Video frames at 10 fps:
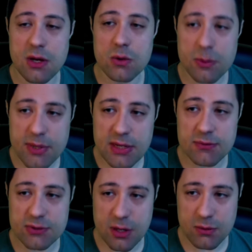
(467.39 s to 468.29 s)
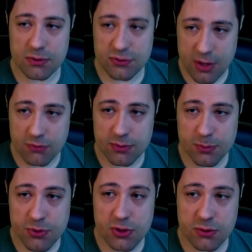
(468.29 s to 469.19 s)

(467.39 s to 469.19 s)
we believe self and peer